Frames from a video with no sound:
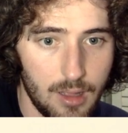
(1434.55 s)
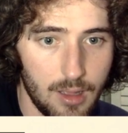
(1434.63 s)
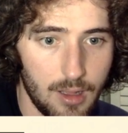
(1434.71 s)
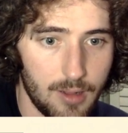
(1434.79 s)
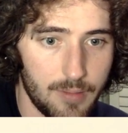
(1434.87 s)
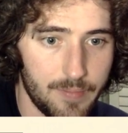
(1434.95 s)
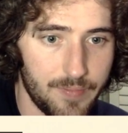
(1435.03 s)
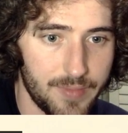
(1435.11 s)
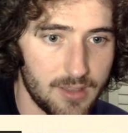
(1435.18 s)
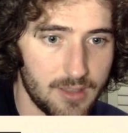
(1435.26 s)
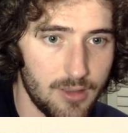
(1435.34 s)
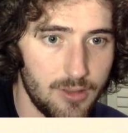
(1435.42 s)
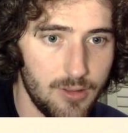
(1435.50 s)

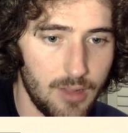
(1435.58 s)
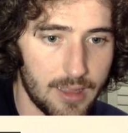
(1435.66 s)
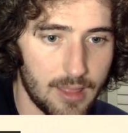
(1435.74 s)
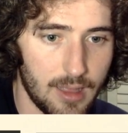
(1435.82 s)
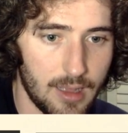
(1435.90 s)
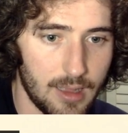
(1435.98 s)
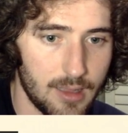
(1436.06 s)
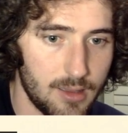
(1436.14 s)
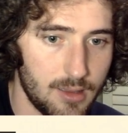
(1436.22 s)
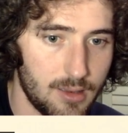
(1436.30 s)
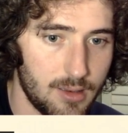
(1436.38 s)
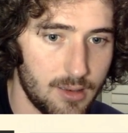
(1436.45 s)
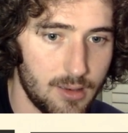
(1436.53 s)
So I do like that
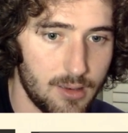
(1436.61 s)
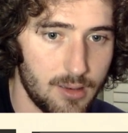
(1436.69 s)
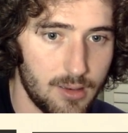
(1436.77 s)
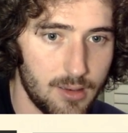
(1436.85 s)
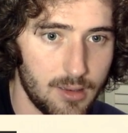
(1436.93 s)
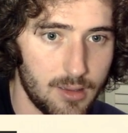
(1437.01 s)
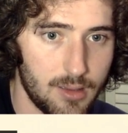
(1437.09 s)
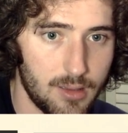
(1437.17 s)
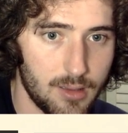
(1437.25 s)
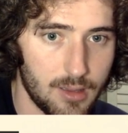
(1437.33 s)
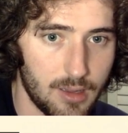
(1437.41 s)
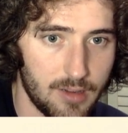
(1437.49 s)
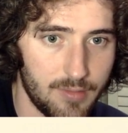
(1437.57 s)

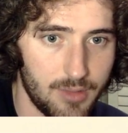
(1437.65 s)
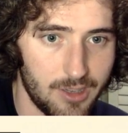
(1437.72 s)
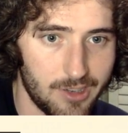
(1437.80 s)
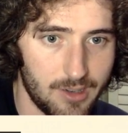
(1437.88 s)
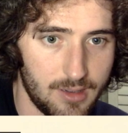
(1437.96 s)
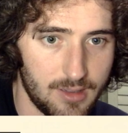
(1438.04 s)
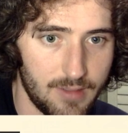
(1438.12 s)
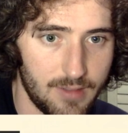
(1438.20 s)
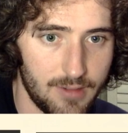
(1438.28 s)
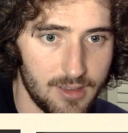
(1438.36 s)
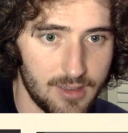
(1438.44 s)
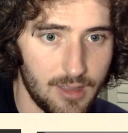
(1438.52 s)
kind of position he's given us.